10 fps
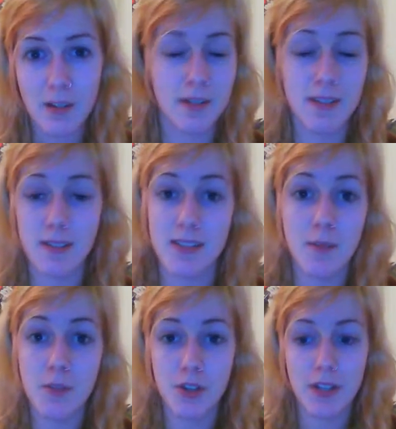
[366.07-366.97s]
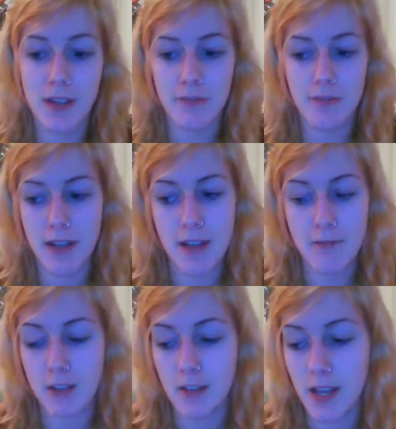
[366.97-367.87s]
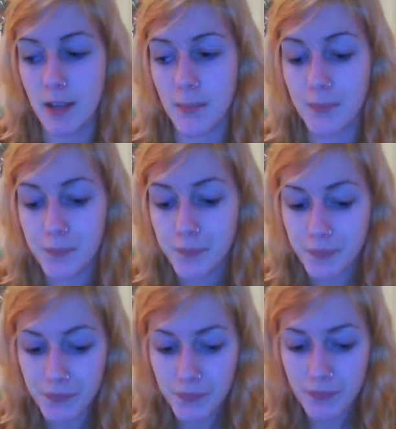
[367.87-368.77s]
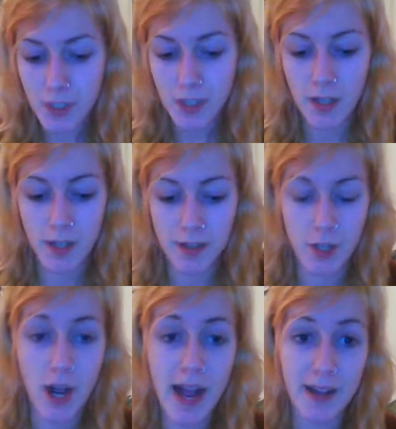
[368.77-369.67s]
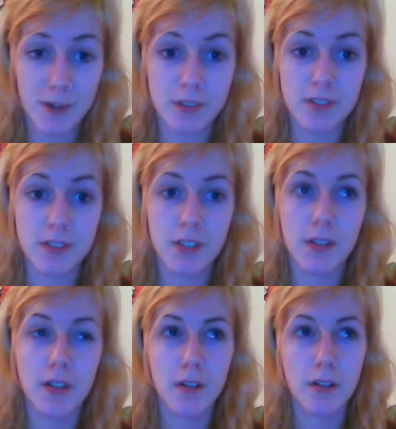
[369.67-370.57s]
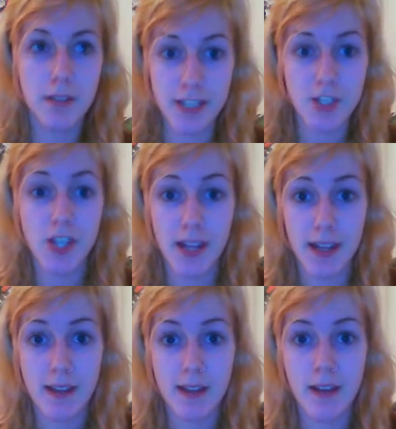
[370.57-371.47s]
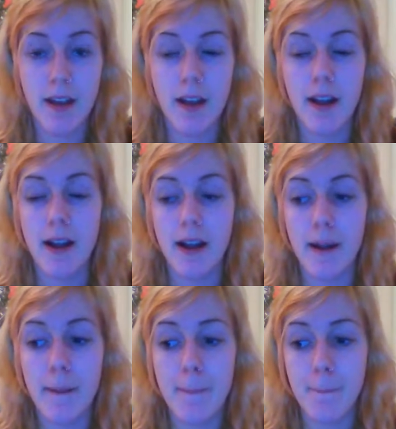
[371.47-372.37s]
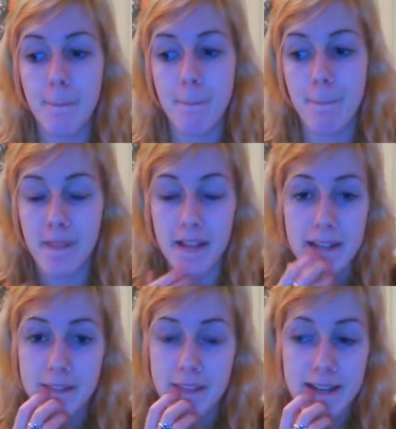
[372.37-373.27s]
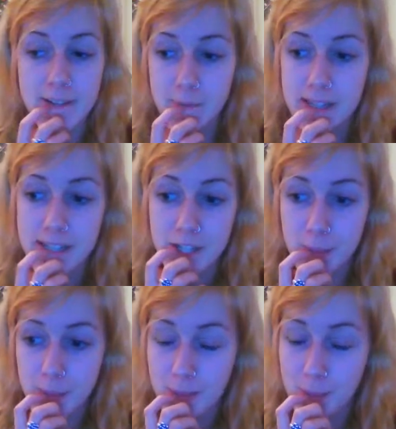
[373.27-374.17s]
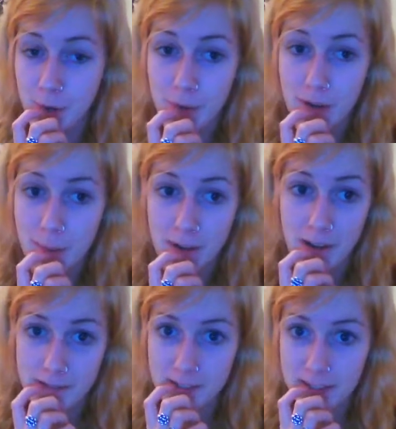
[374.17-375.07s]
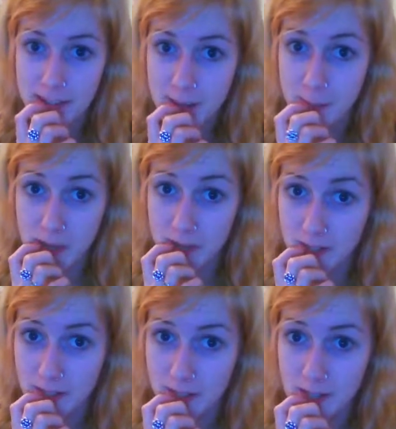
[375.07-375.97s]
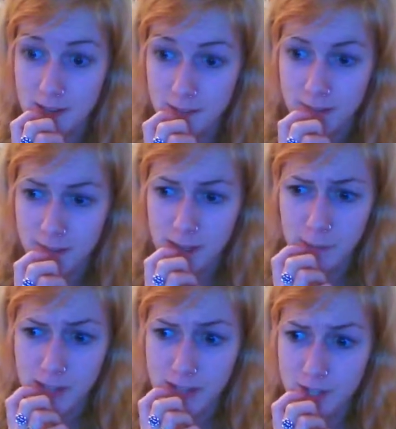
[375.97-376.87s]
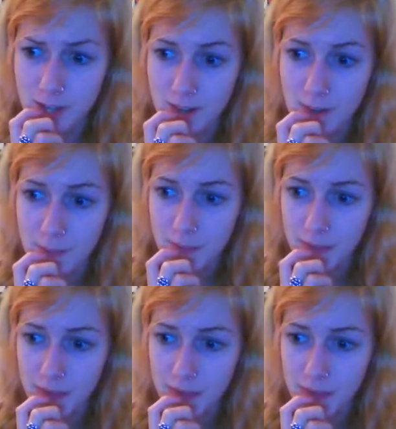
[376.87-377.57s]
They went to the same uni and everything. And they got a house this year. And they live with each other, but they broke up after like a month of living with each other.